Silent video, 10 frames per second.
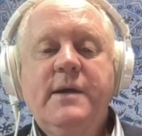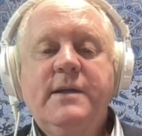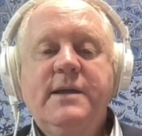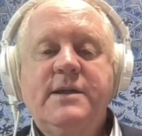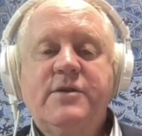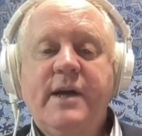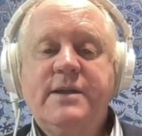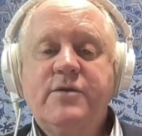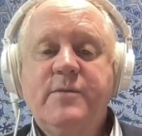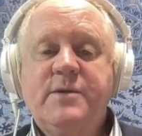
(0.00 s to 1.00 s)
This
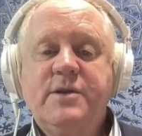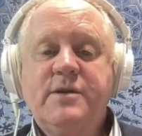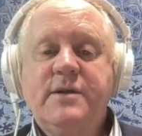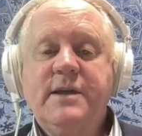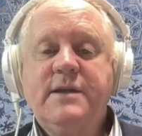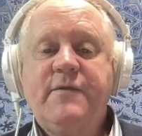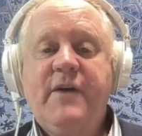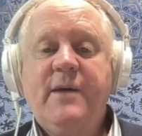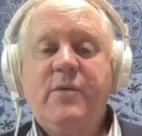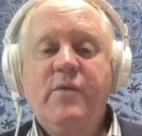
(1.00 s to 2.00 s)
transcription is
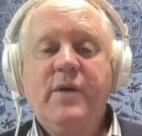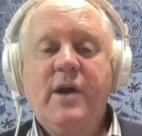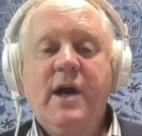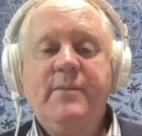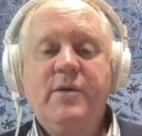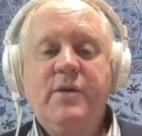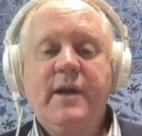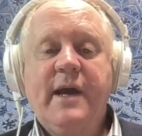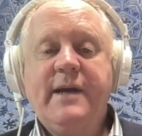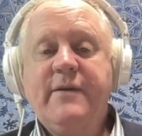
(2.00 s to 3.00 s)
far more reliable
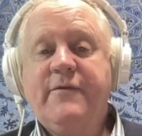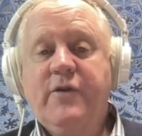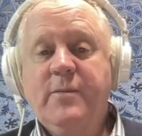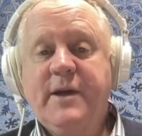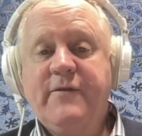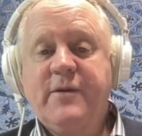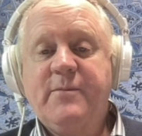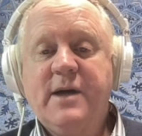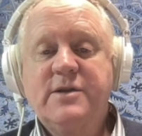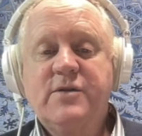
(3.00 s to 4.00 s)
and informative than
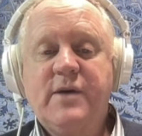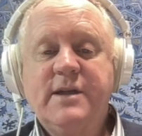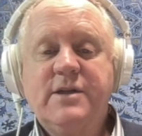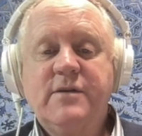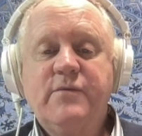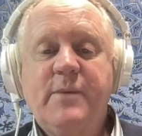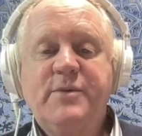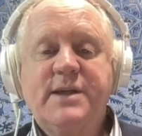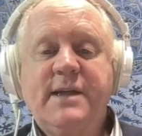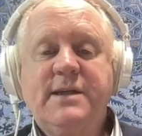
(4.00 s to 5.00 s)
punctuation,
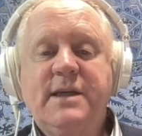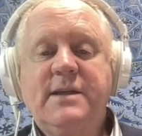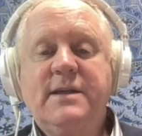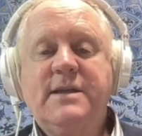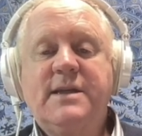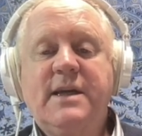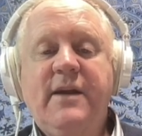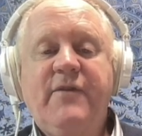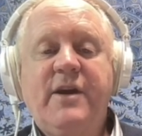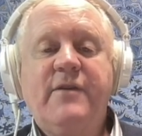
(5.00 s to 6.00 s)
representing the
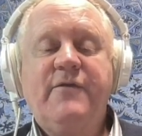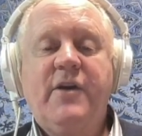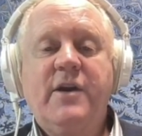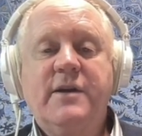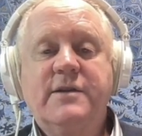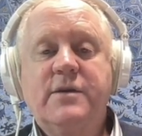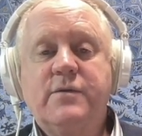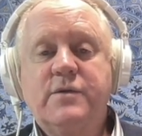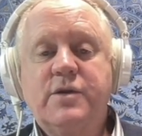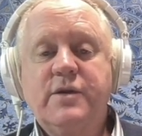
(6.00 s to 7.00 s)
significant
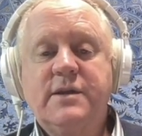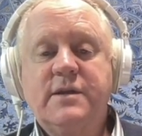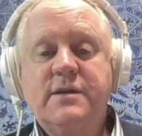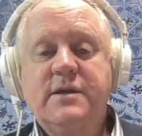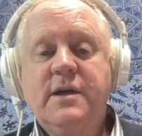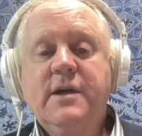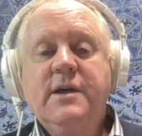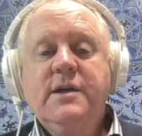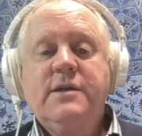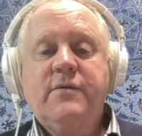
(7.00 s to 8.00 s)
phonological choices
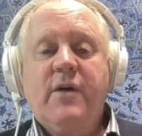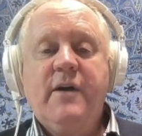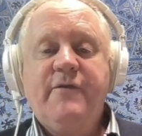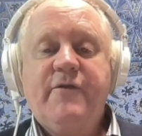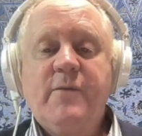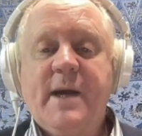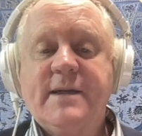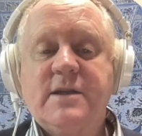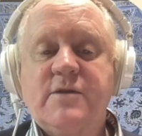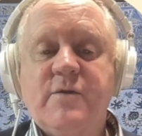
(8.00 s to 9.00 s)
derived from our
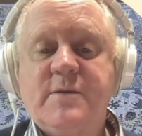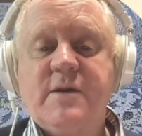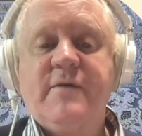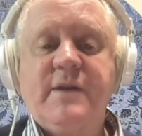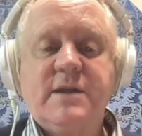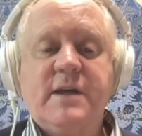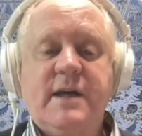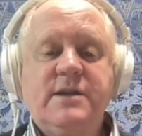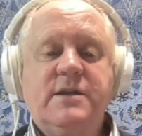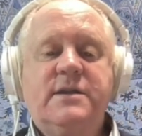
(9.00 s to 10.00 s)
description of
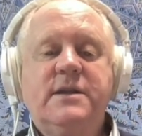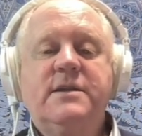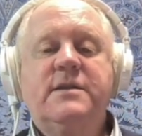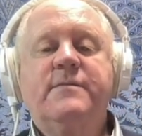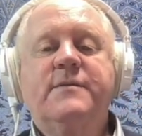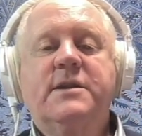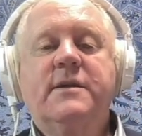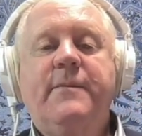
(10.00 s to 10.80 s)
intonation systems.